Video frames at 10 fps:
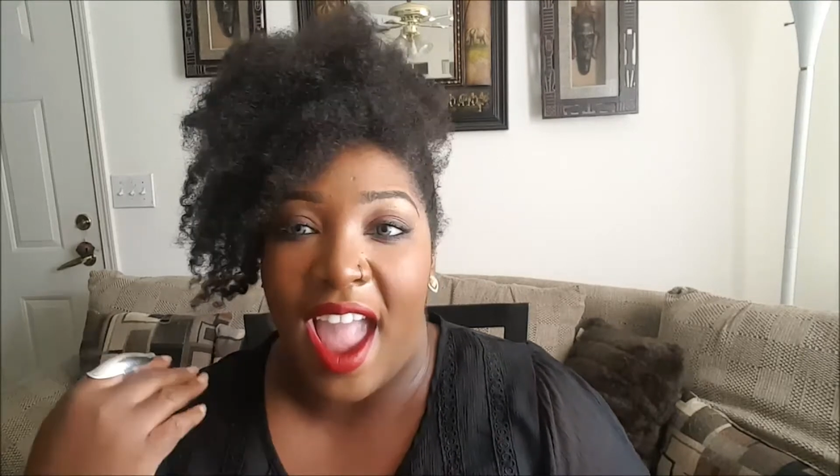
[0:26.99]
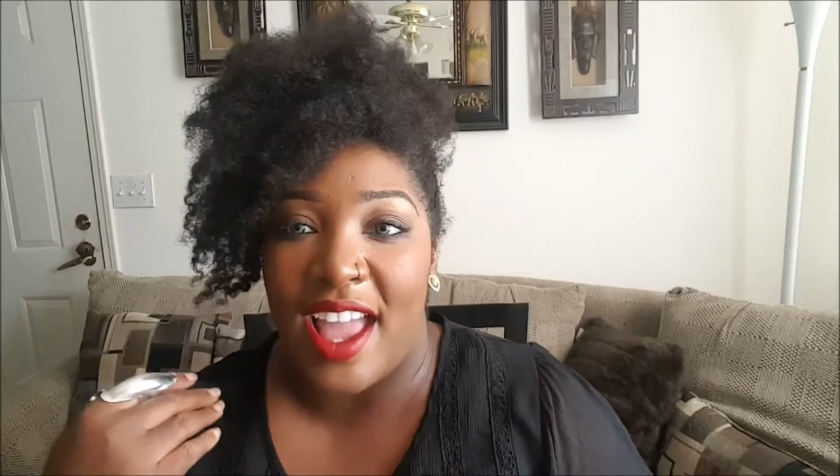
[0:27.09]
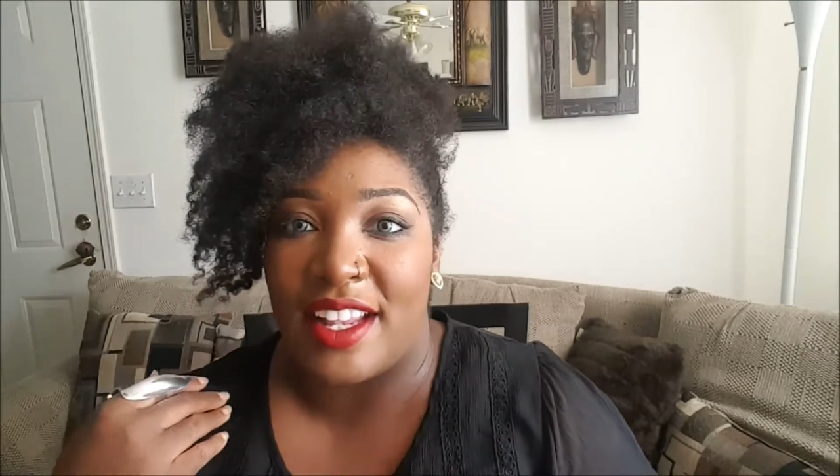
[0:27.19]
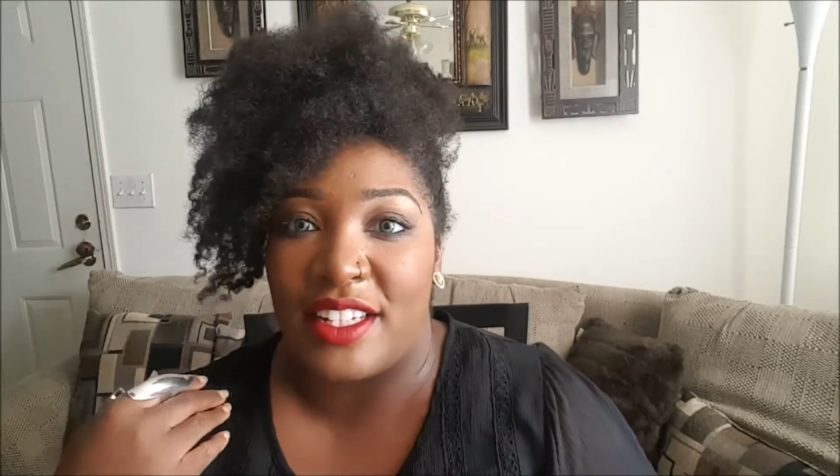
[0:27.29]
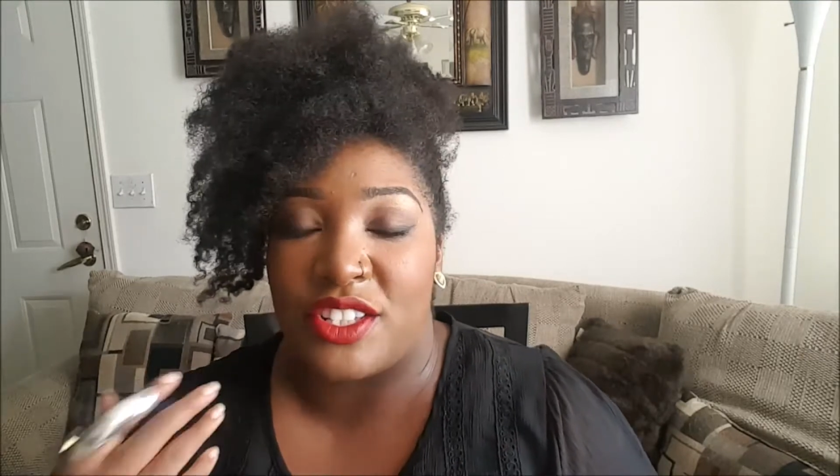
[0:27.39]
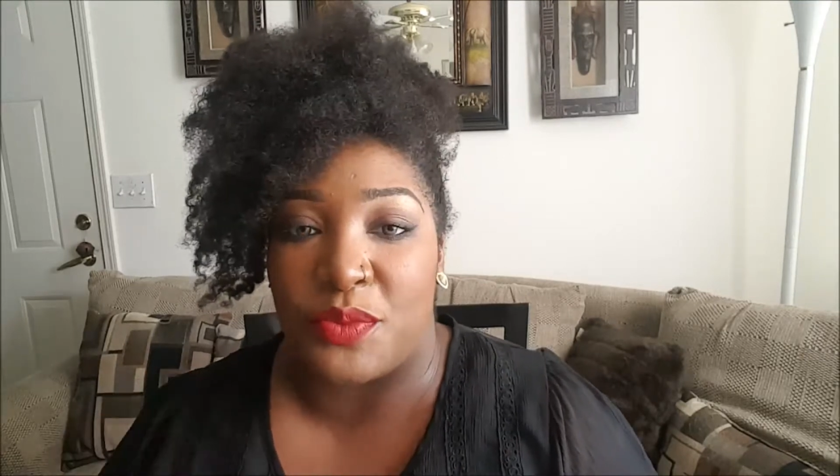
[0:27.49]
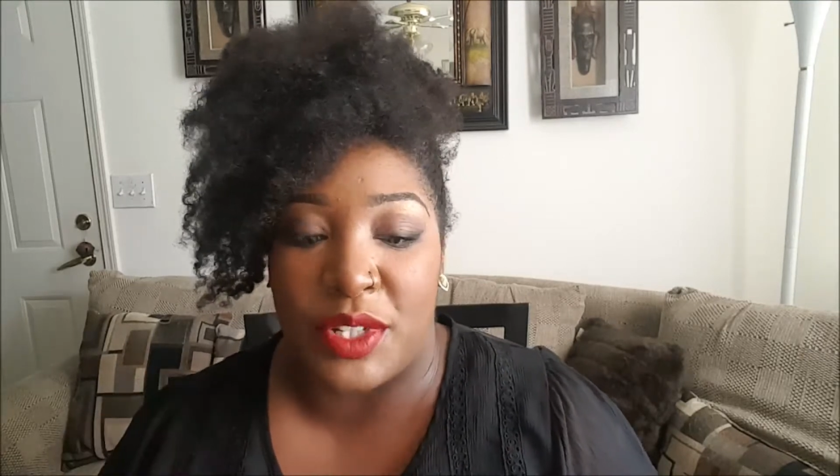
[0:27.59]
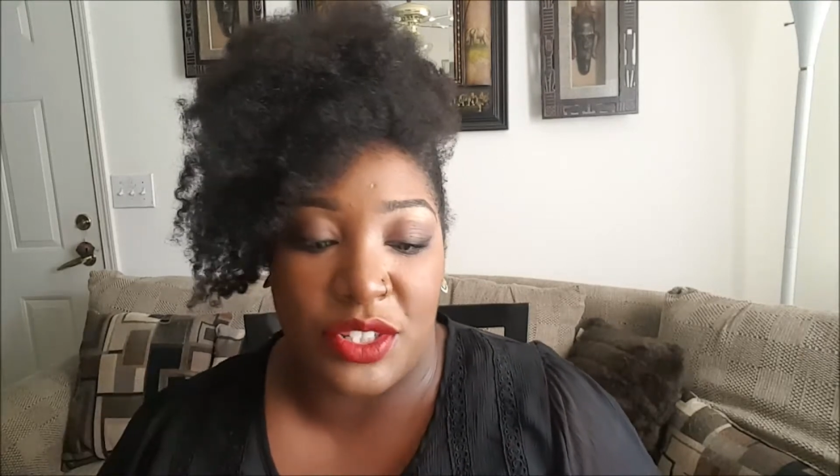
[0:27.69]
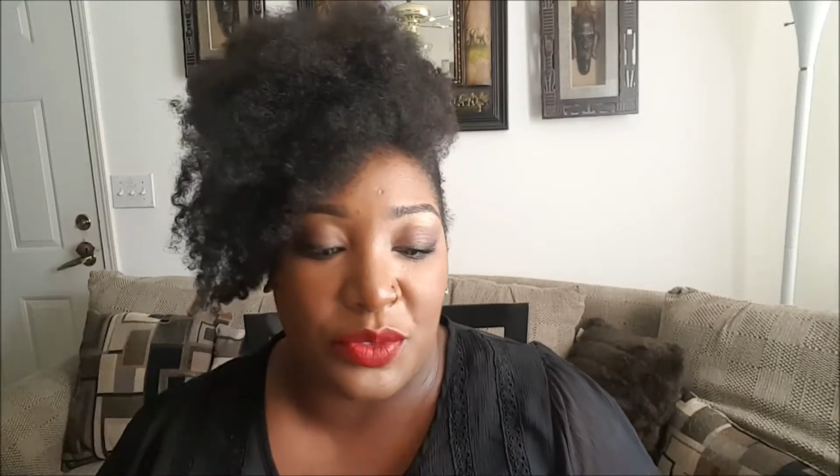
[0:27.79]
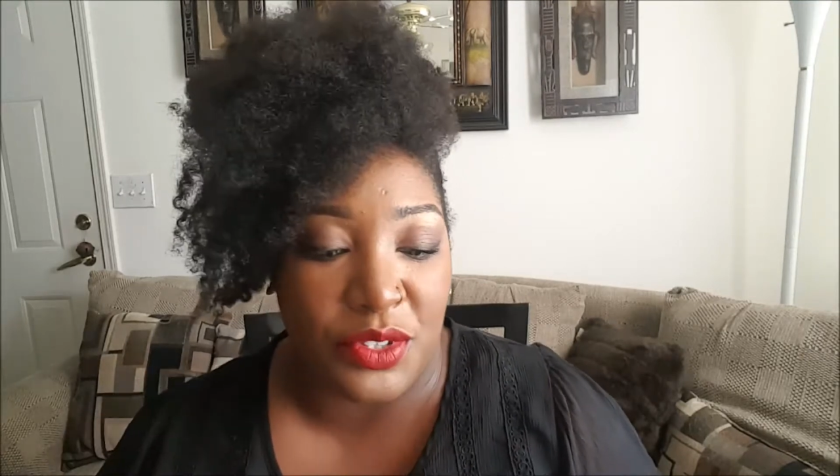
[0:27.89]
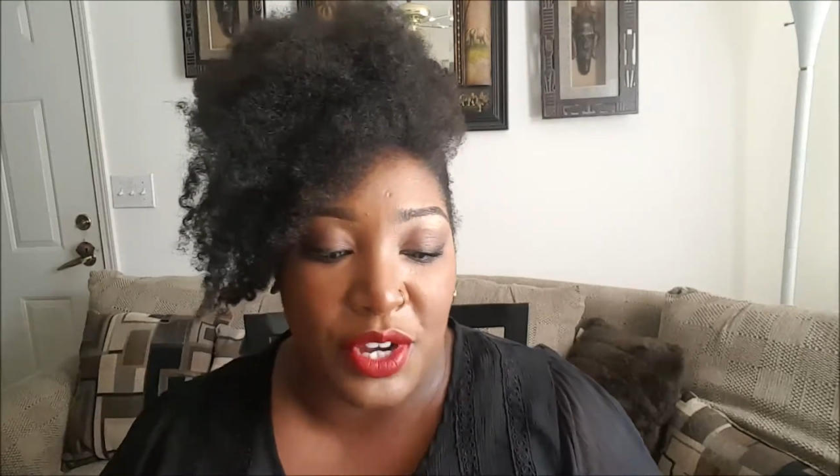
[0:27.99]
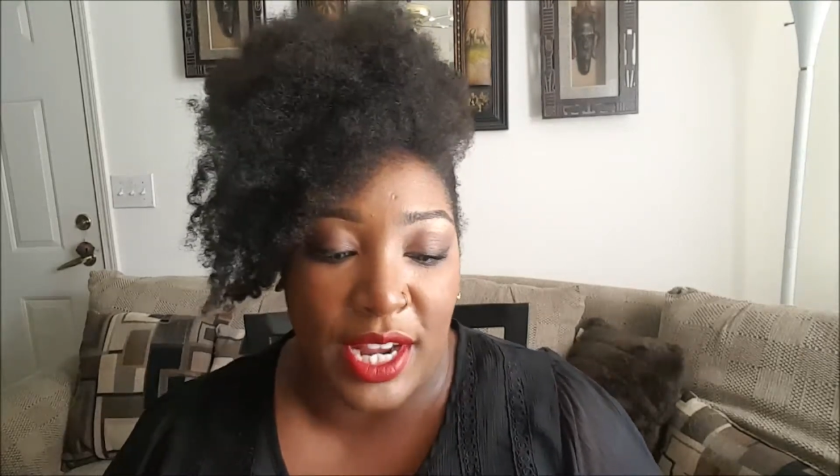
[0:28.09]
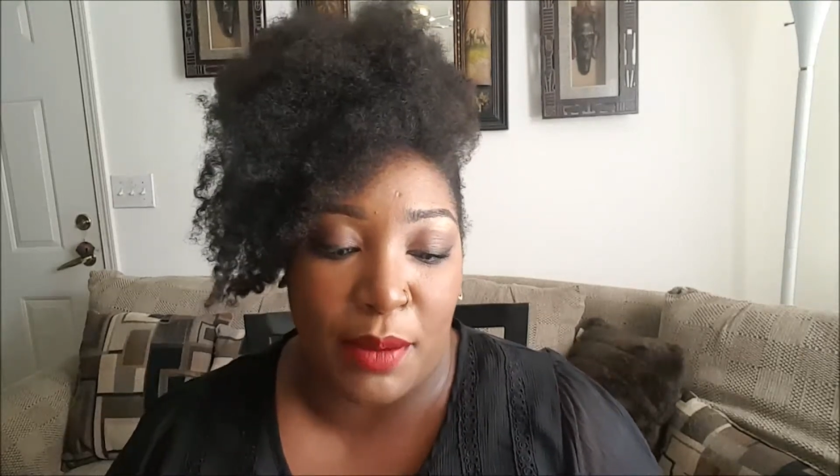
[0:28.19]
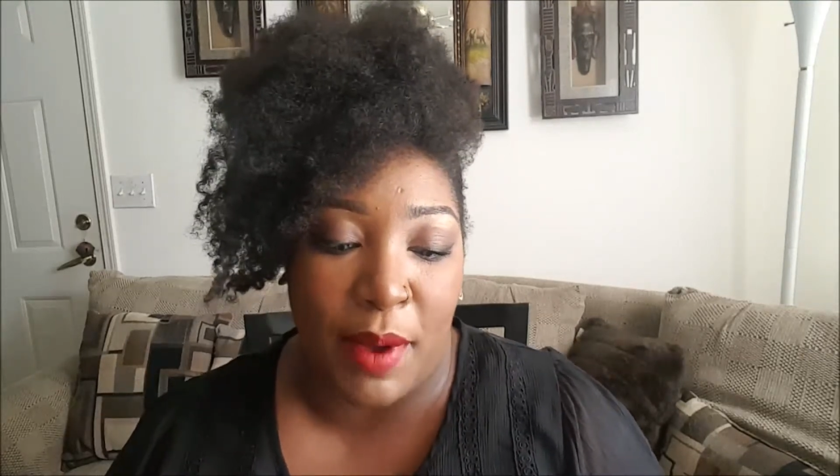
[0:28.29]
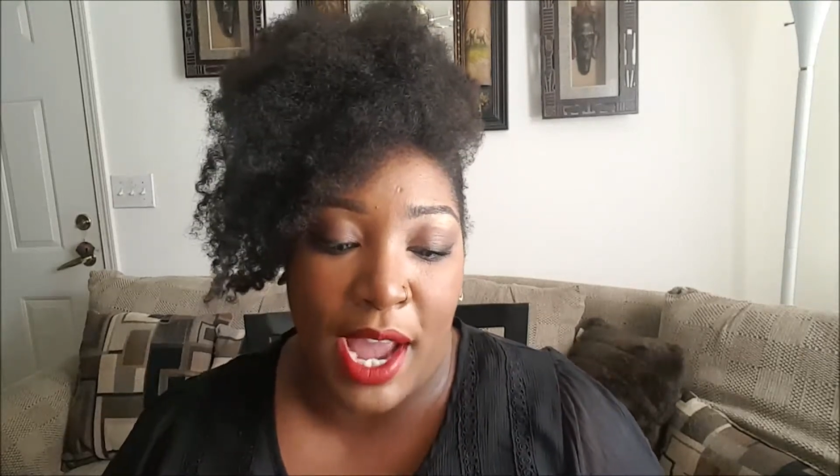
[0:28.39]
and this originally was
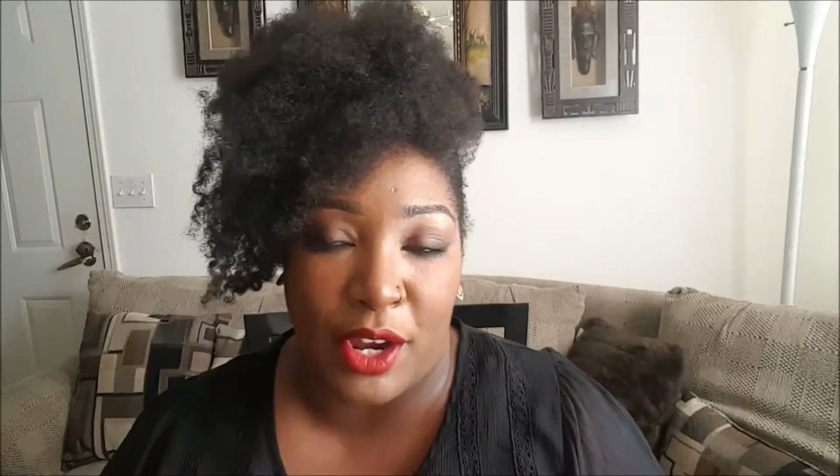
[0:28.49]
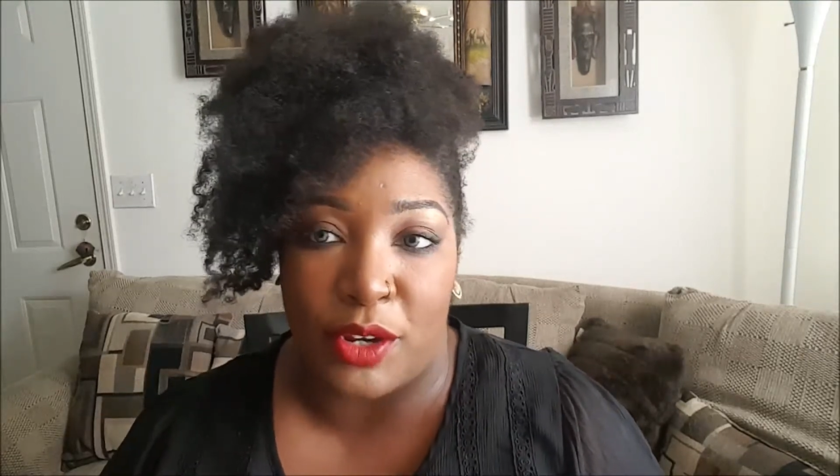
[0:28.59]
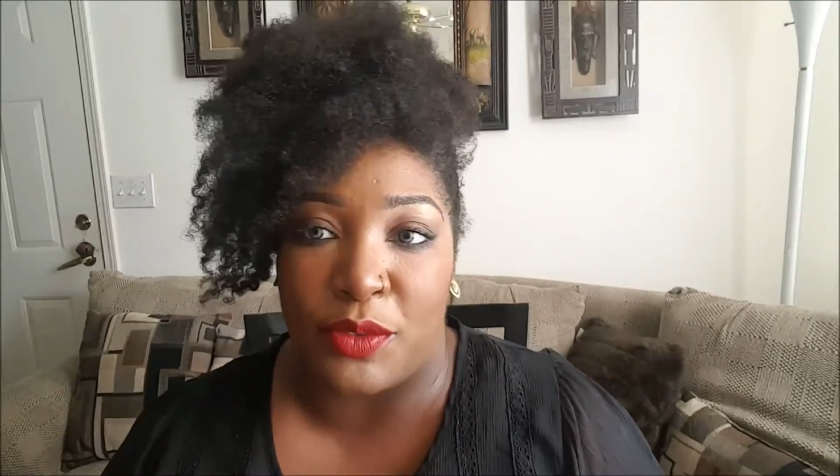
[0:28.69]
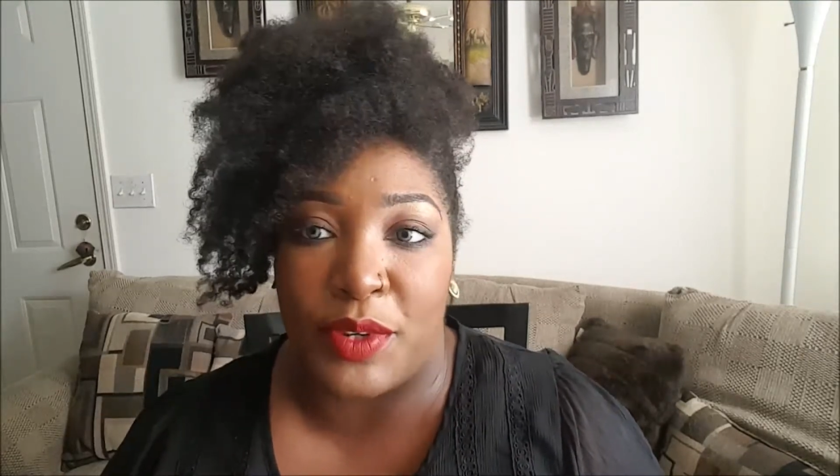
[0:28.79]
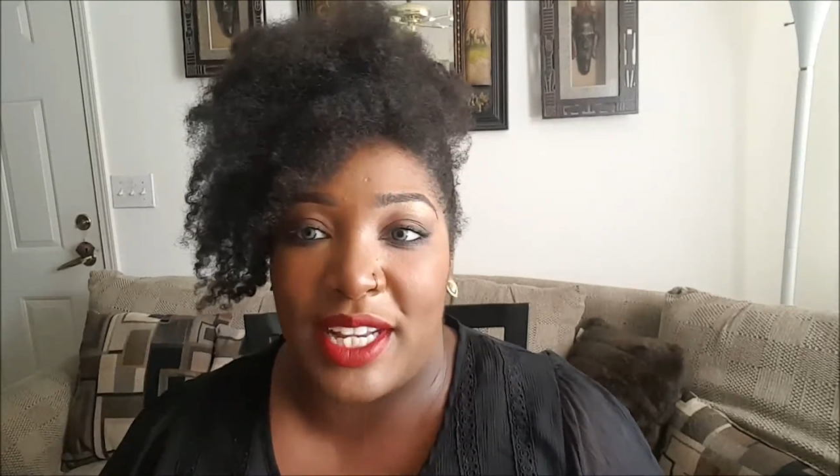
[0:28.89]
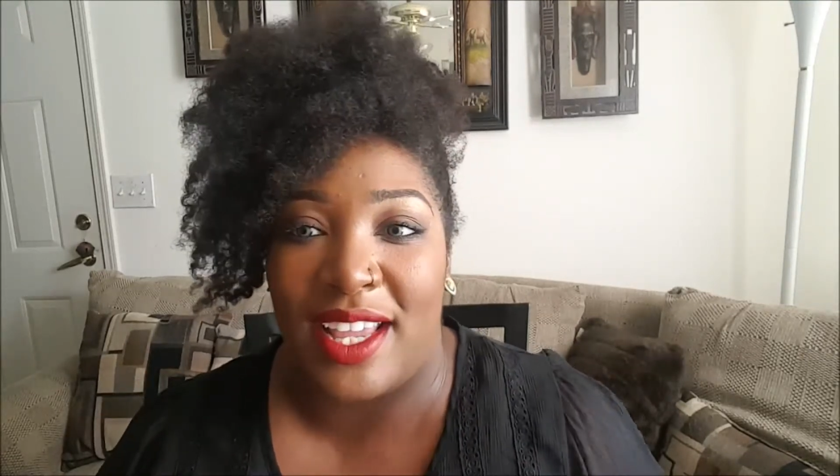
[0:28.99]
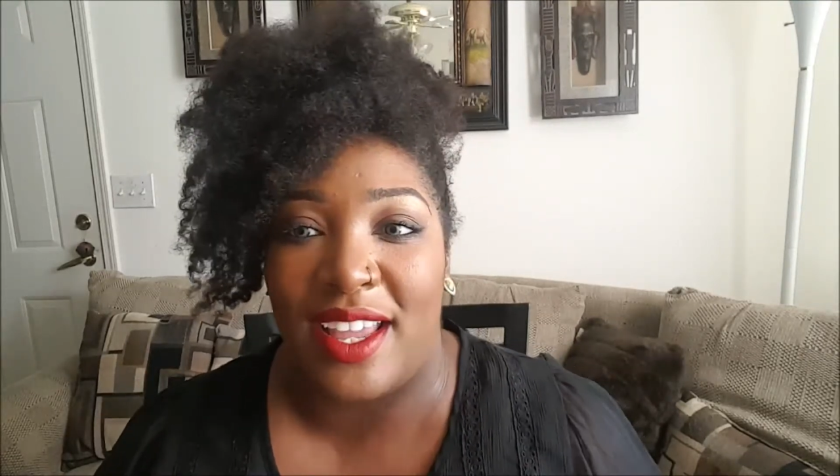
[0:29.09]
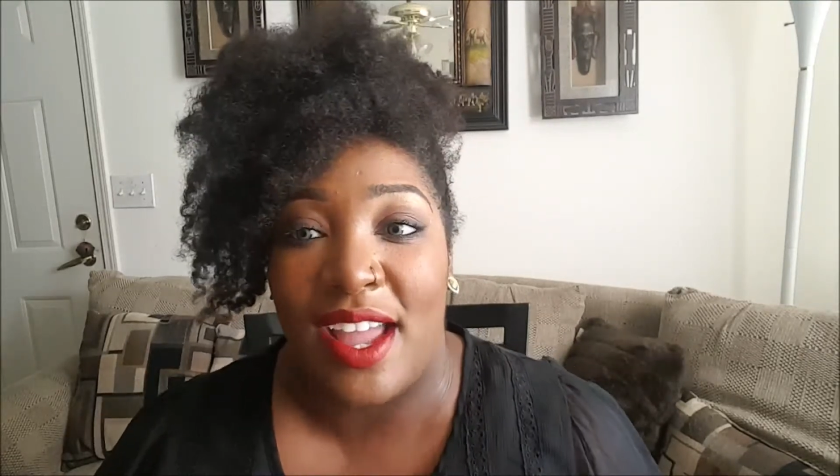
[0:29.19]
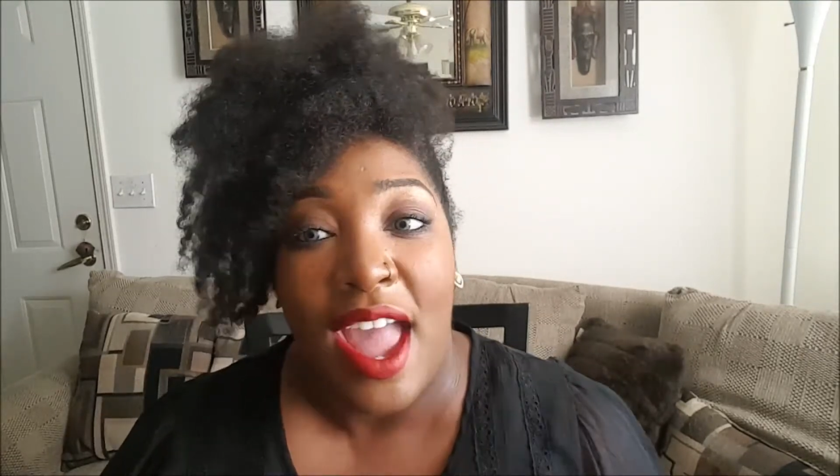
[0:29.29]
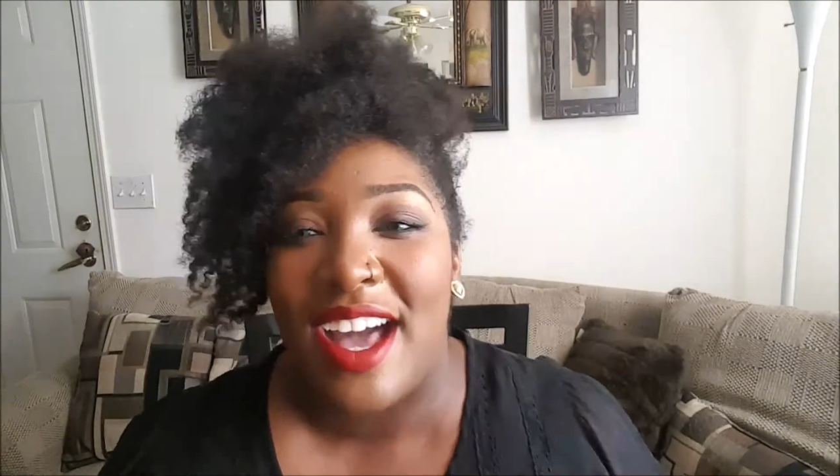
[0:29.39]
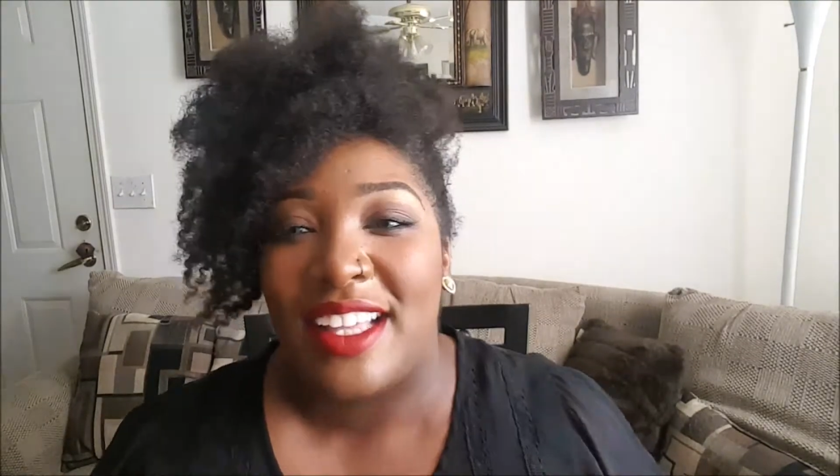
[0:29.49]
created by Girl Reading.